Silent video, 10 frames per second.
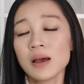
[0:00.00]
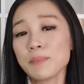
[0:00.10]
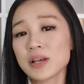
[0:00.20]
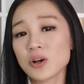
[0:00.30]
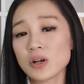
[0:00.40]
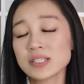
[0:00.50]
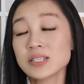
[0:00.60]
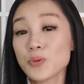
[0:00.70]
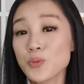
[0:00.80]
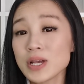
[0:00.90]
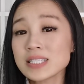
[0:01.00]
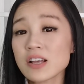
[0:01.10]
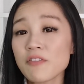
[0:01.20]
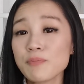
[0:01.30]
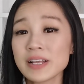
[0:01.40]
because the risk
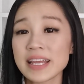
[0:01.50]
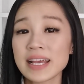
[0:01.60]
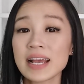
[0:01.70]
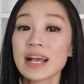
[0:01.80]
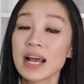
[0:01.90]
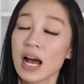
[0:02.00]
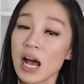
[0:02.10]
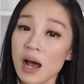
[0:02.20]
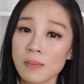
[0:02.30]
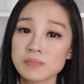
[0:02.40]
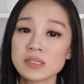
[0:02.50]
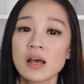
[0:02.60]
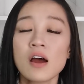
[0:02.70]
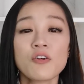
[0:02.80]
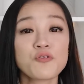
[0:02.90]
of bleeding comes
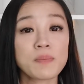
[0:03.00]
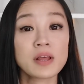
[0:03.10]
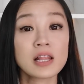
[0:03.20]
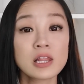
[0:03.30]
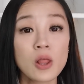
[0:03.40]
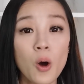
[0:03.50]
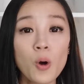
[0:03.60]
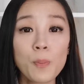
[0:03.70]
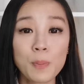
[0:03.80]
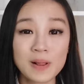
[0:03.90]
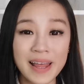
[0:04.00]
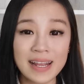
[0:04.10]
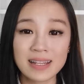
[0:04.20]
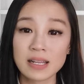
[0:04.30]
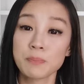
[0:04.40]
from the low
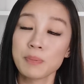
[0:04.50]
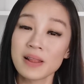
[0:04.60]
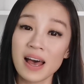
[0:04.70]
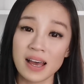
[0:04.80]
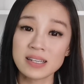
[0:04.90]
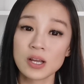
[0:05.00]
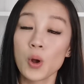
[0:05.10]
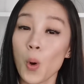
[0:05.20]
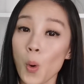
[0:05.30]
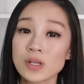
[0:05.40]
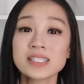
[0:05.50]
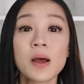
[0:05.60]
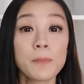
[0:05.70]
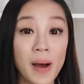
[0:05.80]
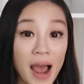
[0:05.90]
platelet blood
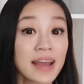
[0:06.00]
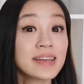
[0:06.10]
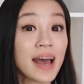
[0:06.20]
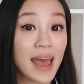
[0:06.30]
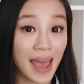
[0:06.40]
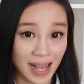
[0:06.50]
caused by the